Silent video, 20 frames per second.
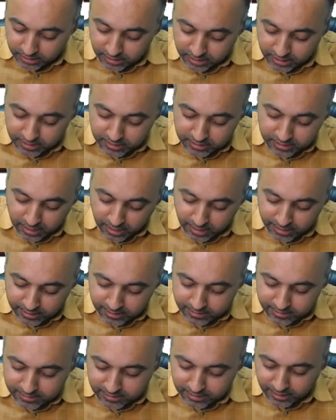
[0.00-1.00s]
these
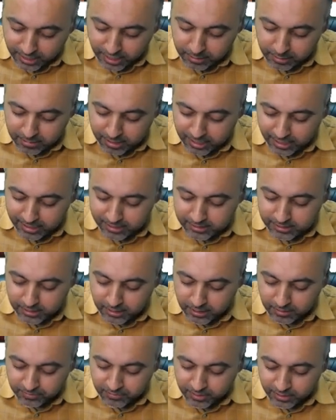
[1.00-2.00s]
are described as
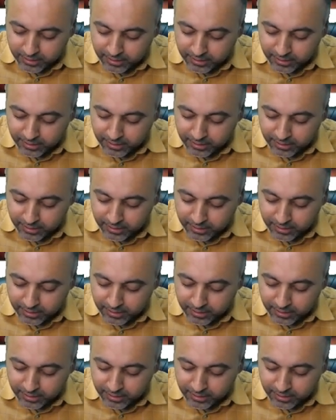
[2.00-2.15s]
the